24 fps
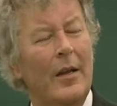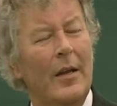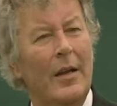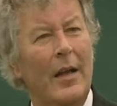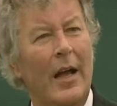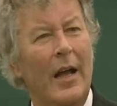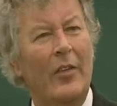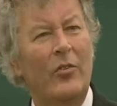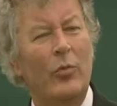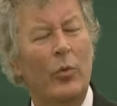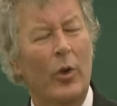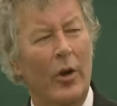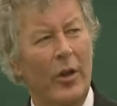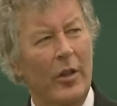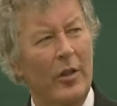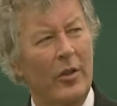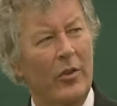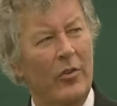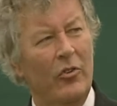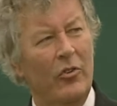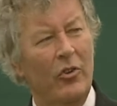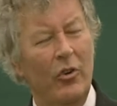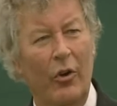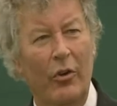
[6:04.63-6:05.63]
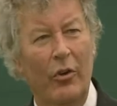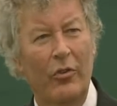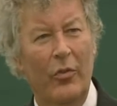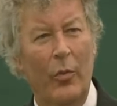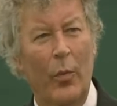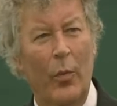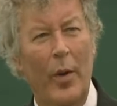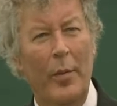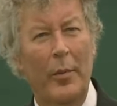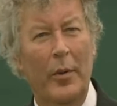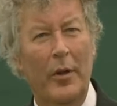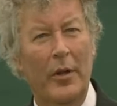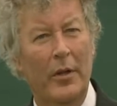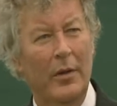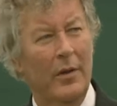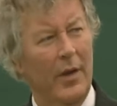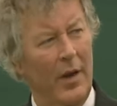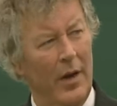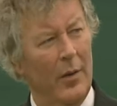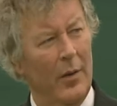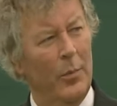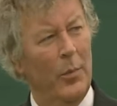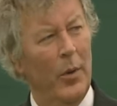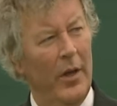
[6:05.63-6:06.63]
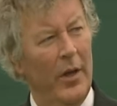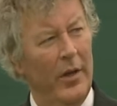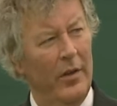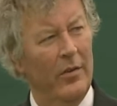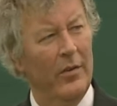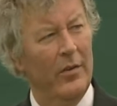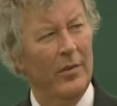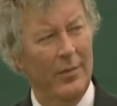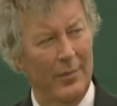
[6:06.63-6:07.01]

That's one of the jewels of the airplane.